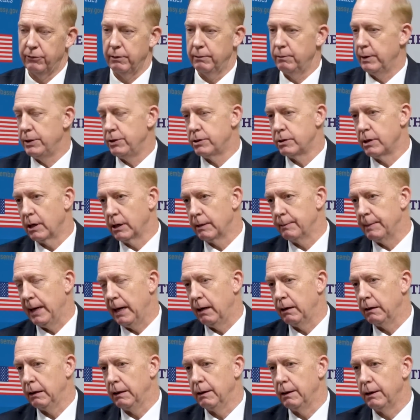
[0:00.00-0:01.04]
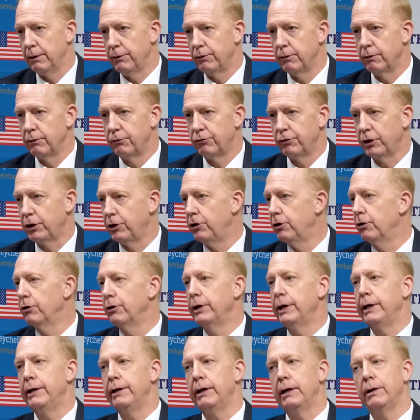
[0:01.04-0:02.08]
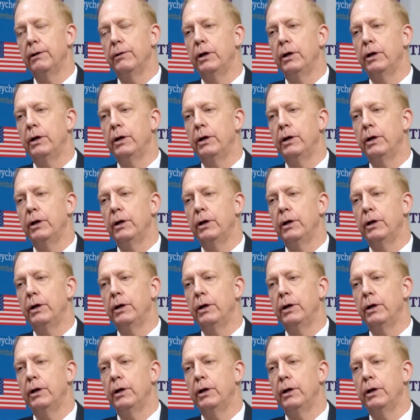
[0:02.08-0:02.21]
So when you talk about security,